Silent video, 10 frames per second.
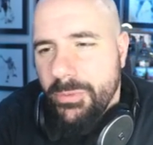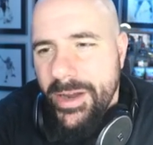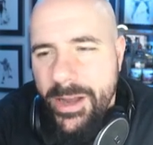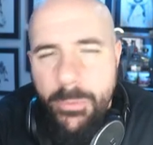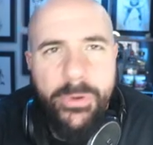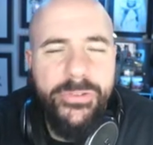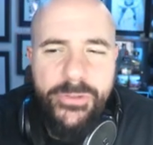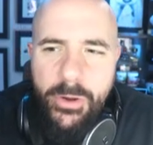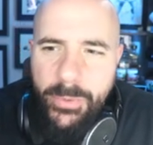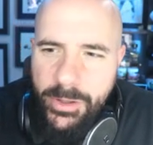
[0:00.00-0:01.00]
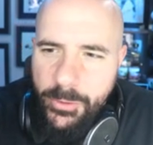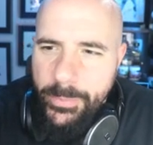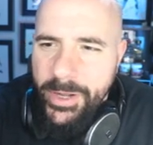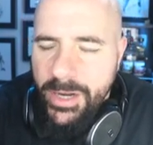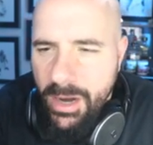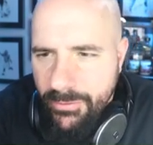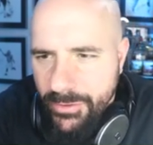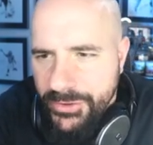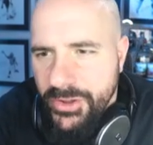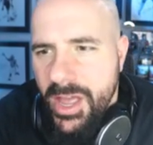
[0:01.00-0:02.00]
Right now, I want to start with a little bit of
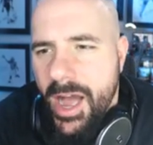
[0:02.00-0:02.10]
coverage.